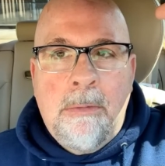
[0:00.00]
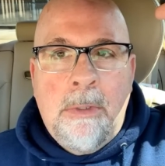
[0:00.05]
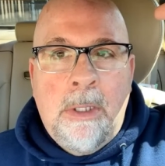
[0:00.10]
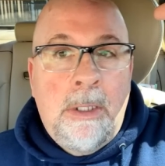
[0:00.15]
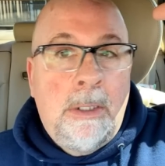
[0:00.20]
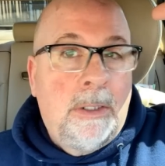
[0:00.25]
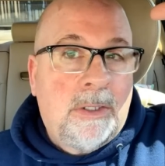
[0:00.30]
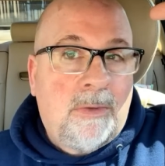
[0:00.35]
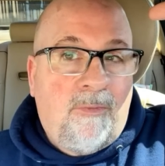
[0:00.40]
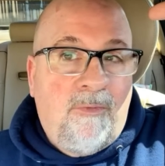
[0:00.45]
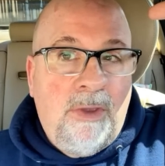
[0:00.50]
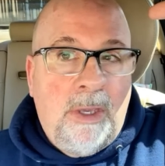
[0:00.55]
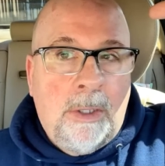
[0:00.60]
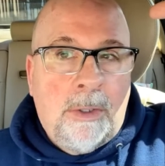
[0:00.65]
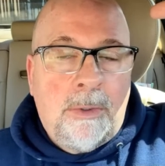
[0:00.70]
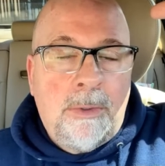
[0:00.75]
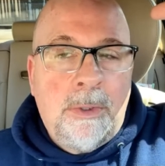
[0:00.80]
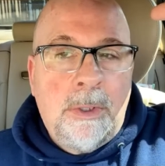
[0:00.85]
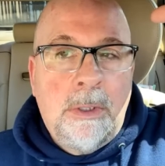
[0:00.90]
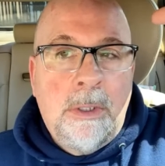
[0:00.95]
this
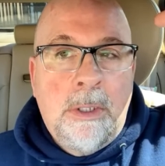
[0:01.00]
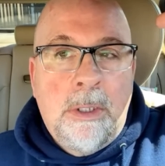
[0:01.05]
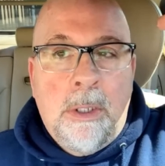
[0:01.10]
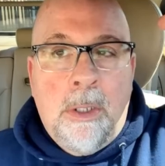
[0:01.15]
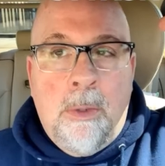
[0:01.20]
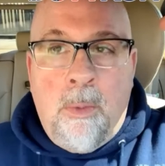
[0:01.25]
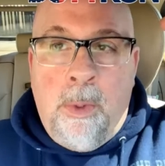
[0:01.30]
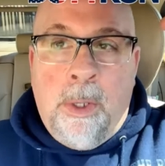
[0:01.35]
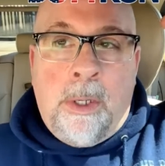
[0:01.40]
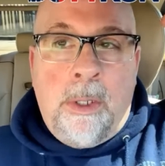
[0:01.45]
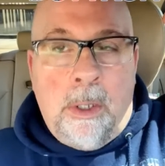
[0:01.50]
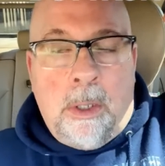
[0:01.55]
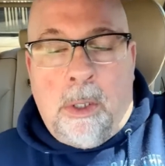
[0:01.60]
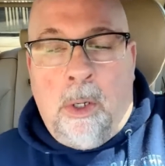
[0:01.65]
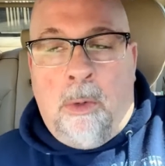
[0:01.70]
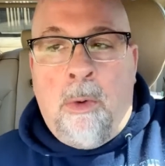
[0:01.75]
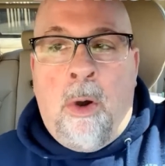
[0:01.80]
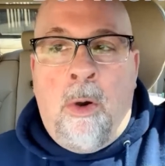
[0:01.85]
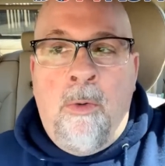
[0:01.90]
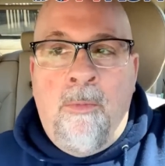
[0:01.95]
field, and we're going to
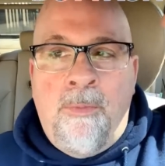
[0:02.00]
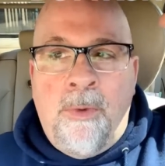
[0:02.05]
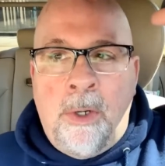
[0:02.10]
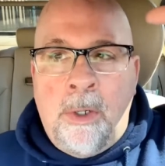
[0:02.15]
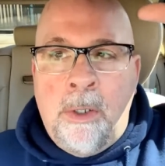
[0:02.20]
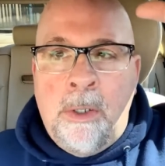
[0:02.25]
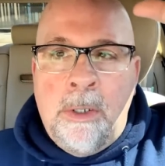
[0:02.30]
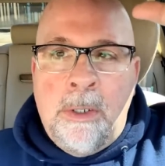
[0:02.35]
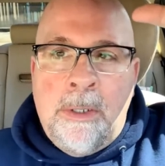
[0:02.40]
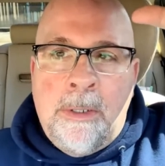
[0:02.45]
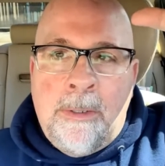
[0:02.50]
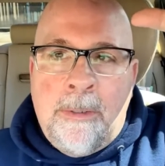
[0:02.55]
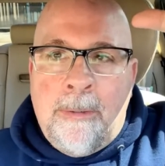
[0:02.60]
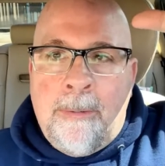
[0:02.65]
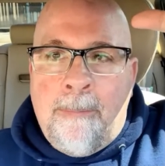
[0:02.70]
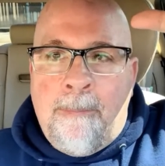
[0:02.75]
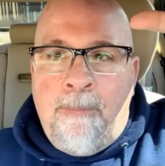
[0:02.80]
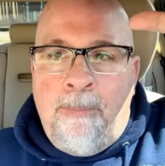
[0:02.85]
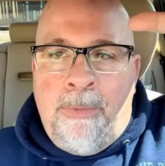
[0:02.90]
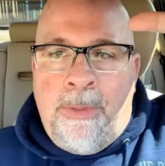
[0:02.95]
go over
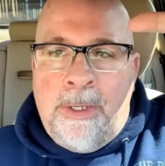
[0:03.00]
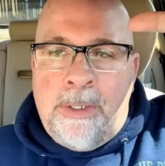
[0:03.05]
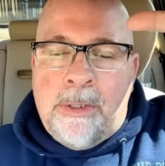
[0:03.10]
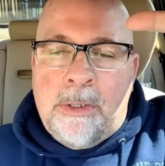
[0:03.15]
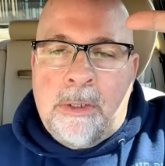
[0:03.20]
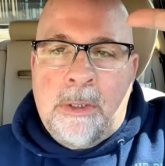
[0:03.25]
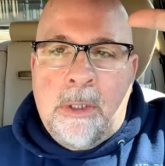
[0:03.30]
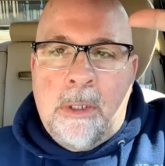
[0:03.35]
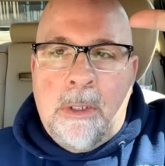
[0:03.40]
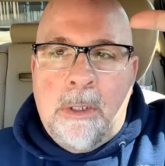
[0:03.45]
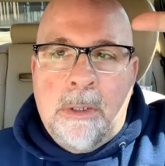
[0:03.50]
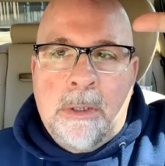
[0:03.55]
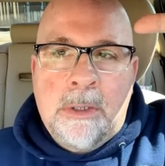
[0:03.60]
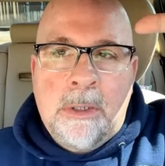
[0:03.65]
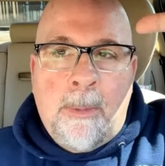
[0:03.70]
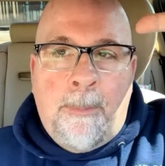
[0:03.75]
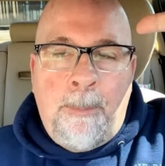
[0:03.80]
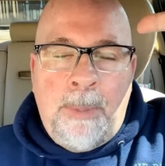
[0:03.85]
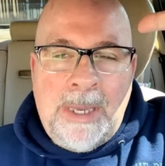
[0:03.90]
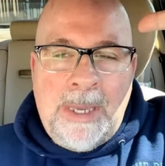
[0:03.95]
this
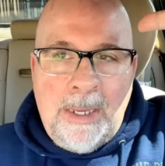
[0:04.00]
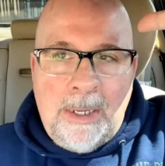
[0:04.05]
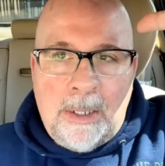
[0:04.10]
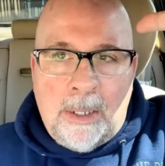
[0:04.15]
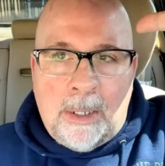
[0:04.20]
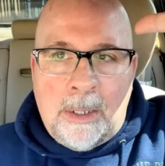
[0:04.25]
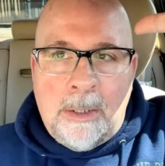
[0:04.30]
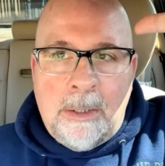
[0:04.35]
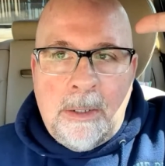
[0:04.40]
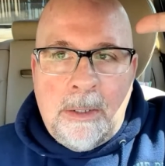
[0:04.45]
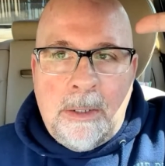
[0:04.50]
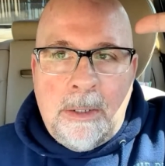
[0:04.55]
subpoena